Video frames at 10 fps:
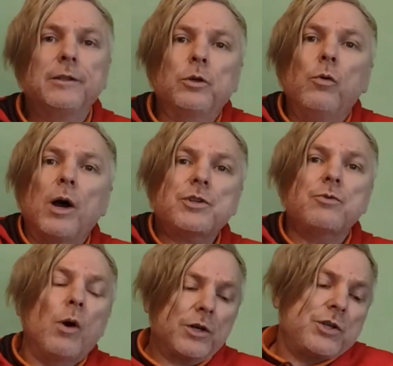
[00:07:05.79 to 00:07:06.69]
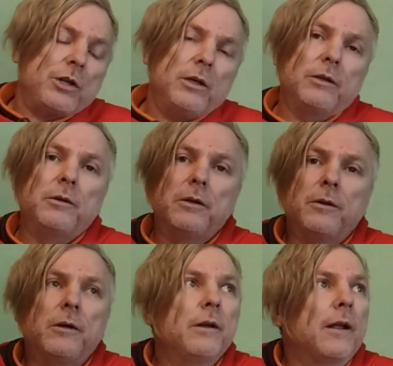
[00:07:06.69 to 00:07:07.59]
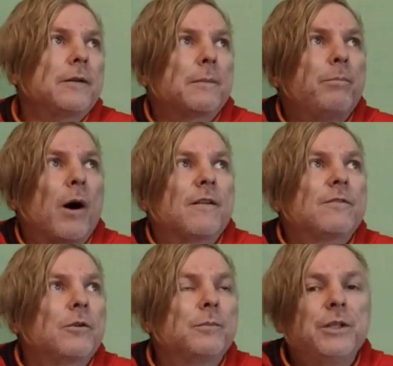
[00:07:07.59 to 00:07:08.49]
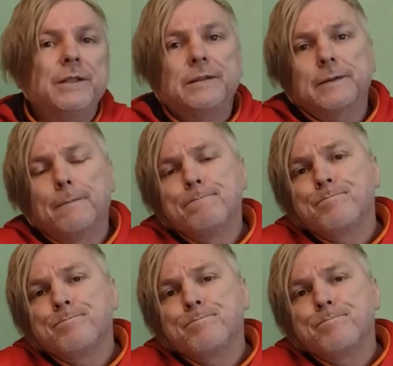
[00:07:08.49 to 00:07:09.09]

So watch another part from this.